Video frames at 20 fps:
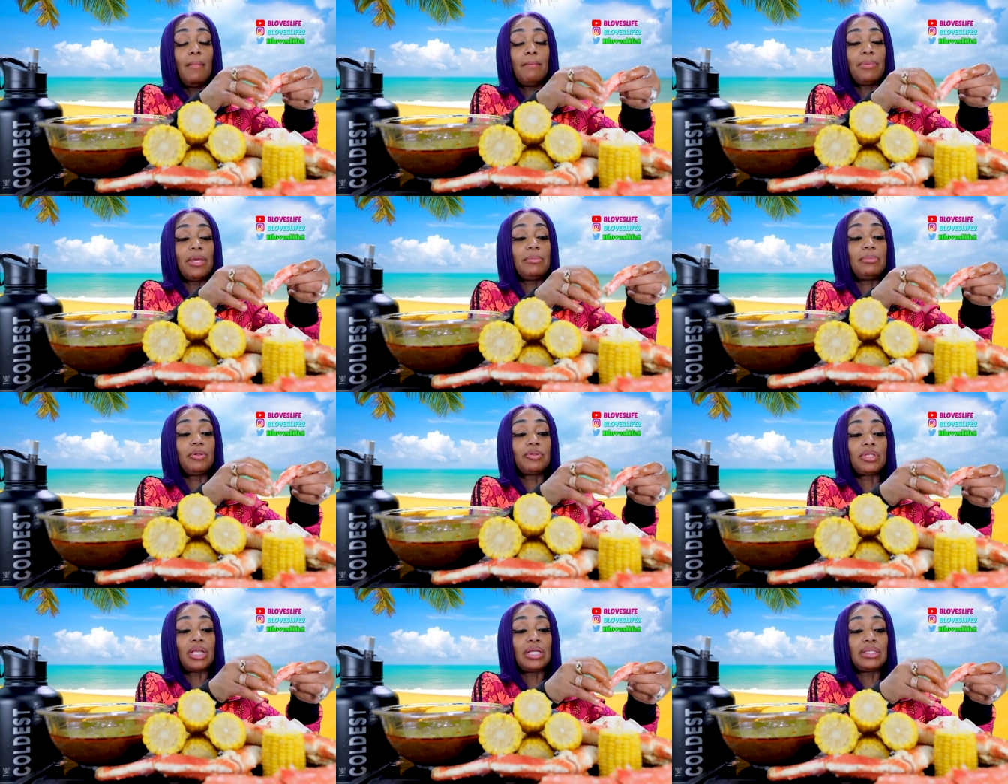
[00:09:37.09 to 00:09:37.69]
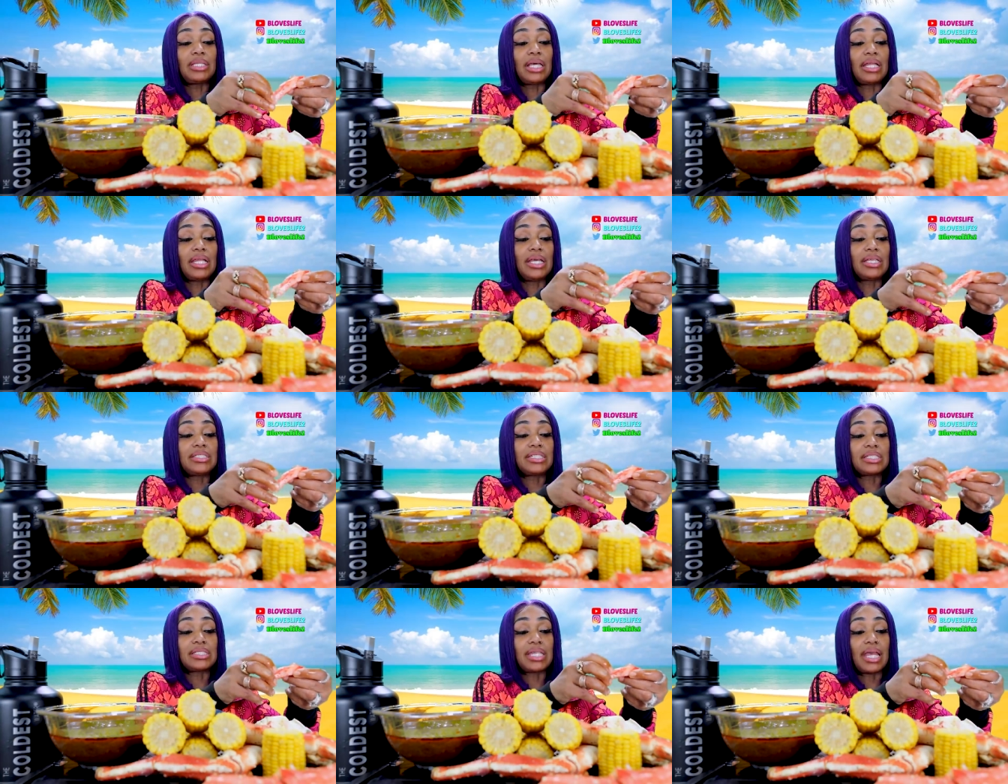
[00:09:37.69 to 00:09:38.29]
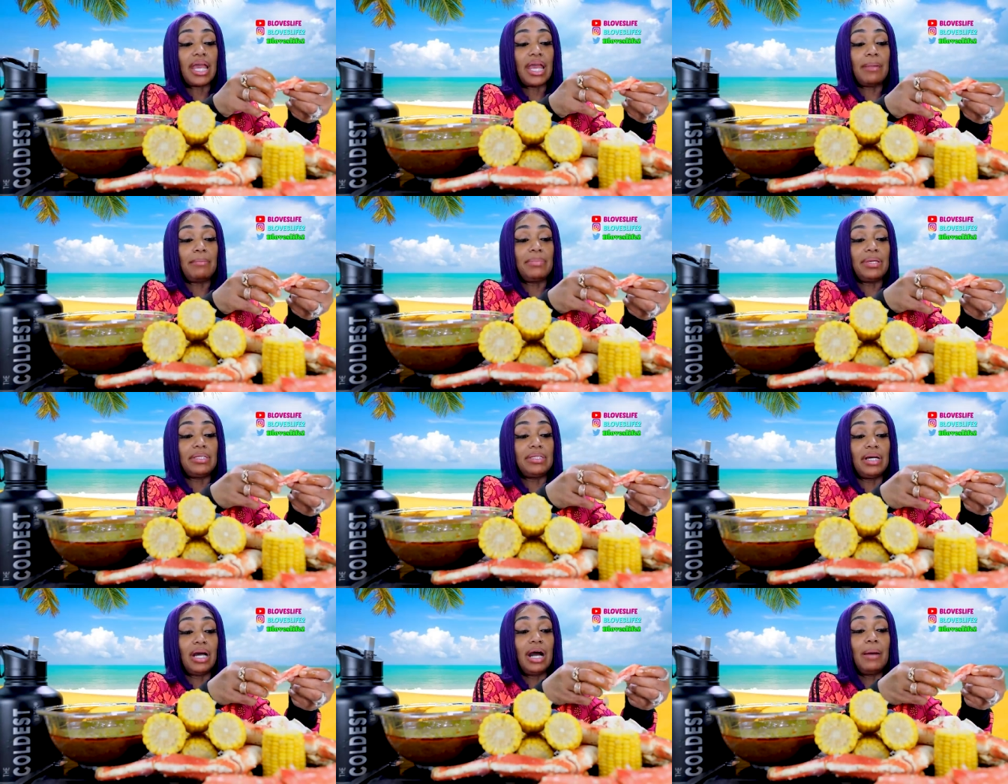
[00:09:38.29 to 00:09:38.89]
People think that it just can't
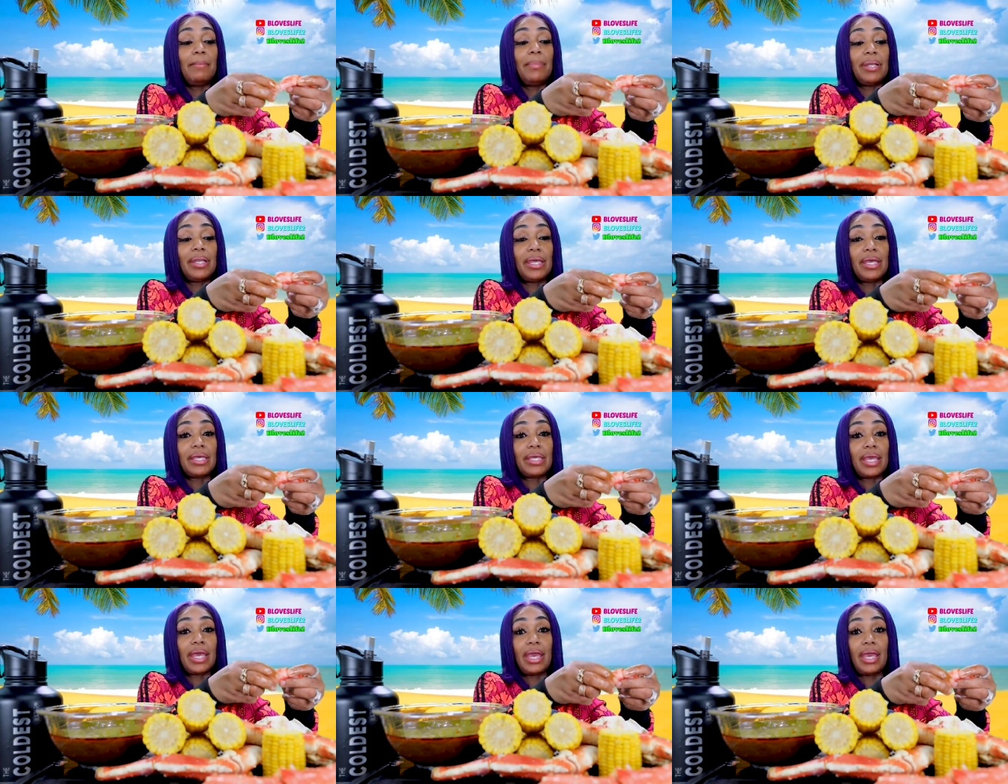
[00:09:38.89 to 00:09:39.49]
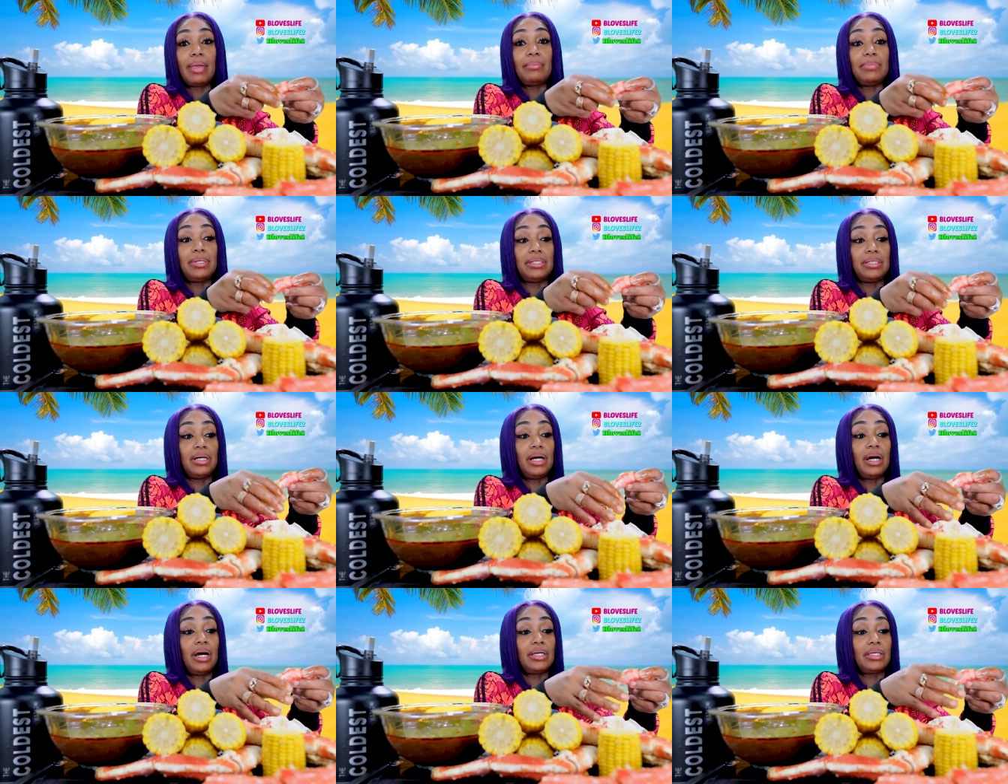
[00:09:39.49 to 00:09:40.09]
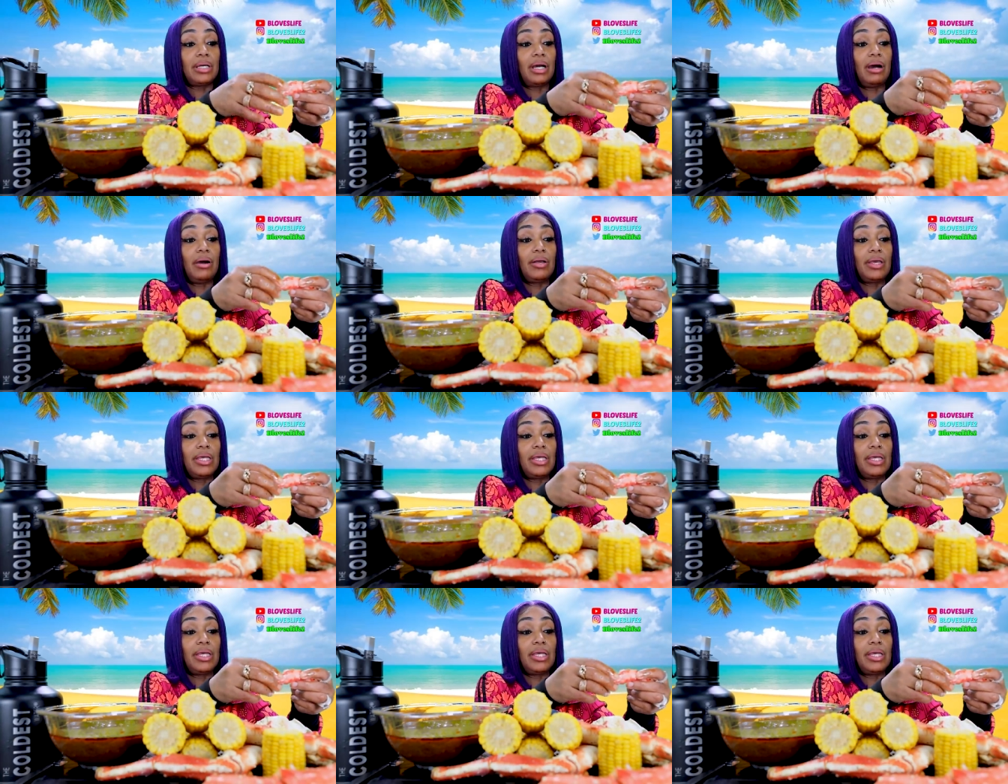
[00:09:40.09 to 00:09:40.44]
be done, but it can be done, y'all.